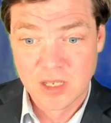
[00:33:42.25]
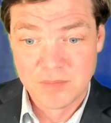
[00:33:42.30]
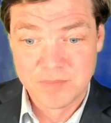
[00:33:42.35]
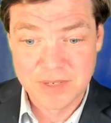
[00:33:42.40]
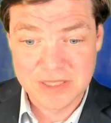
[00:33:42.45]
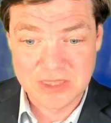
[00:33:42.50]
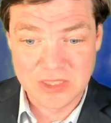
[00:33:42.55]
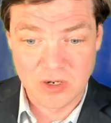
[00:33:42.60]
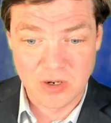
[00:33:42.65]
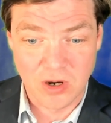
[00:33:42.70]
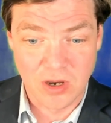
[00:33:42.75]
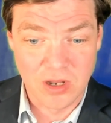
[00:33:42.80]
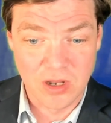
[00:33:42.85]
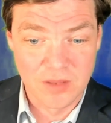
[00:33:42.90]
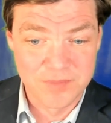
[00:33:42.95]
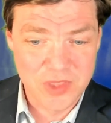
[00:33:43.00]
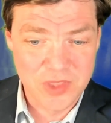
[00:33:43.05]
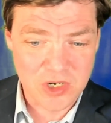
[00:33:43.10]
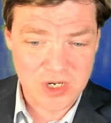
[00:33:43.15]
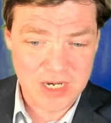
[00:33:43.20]
But
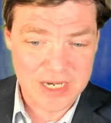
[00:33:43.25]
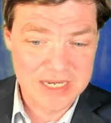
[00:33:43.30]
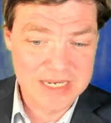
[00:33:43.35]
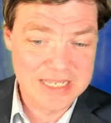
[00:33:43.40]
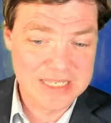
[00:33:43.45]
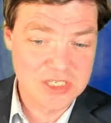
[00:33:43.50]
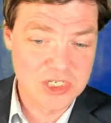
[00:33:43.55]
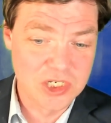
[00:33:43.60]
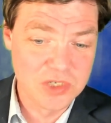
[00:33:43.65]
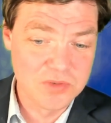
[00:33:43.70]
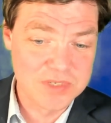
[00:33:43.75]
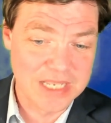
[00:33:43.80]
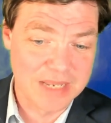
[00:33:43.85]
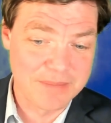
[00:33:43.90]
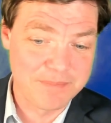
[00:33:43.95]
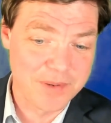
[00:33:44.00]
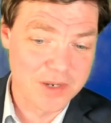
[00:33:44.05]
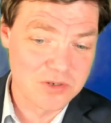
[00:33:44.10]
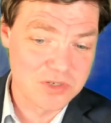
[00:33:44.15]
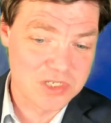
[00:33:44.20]
they're going to need 2
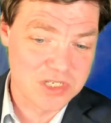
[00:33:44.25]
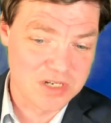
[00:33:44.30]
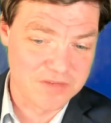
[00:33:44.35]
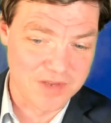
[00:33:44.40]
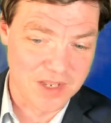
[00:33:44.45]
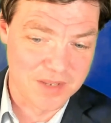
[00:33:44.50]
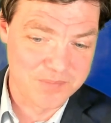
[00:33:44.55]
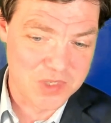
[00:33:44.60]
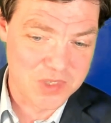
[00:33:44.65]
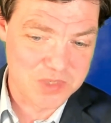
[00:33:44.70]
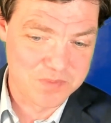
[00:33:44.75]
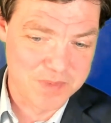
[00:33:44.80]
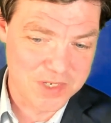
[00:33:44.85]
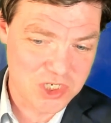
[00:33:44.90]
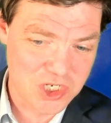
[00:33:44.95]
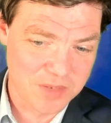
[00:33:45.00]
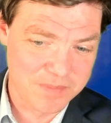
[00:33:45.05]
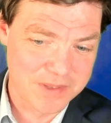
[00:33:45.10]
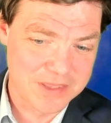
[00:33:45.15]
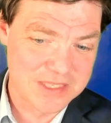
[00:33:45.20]
tempos to develop this
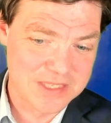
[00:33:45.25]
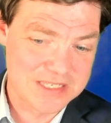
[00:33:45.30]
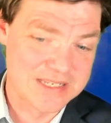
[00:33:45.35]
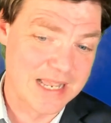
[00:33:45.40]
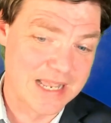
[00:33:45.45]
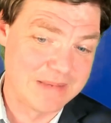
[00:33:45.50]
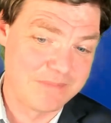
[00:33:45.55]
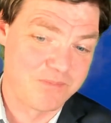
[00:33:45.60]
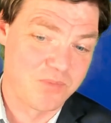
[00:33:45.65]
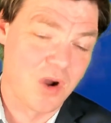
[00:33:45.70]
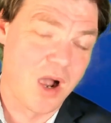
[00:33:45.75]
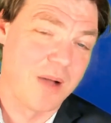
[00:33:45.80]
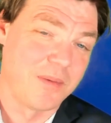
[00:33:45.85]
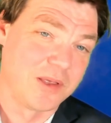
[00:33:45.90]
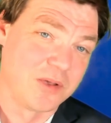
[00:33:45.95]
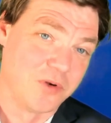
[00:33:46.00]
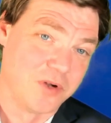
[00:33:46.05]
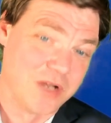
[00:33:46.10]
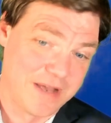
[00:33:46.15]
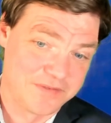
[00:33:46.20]
bishop, and this knight
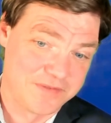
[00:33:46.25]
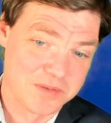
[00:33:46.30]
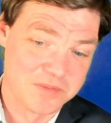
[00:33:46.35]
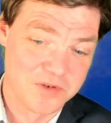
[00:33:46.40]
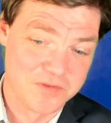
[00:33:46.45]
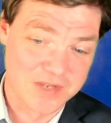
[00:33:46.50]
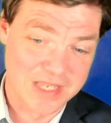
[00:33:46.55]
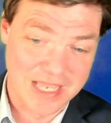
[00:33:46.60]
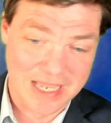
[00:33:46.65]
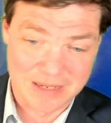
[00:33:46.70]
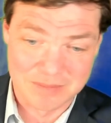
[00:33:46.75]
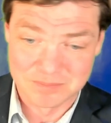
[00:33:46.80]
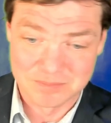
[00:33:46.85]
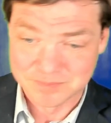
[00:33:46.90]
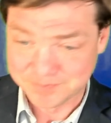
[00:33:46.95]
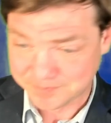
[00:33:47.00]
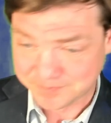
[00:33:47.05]
probably will have to move again.